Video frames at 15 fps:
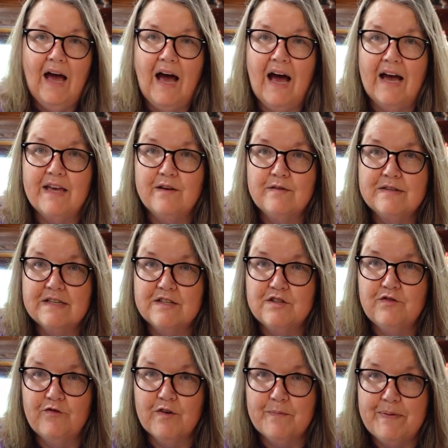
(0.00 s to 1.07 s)
I use it
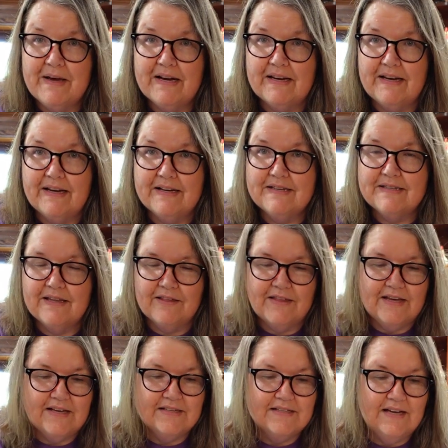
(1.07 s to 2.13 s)
for picnics and
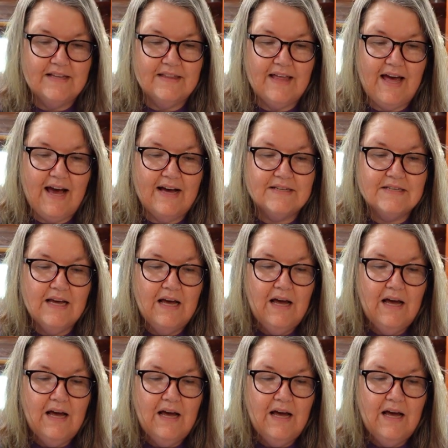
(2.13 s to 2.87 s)
things like that.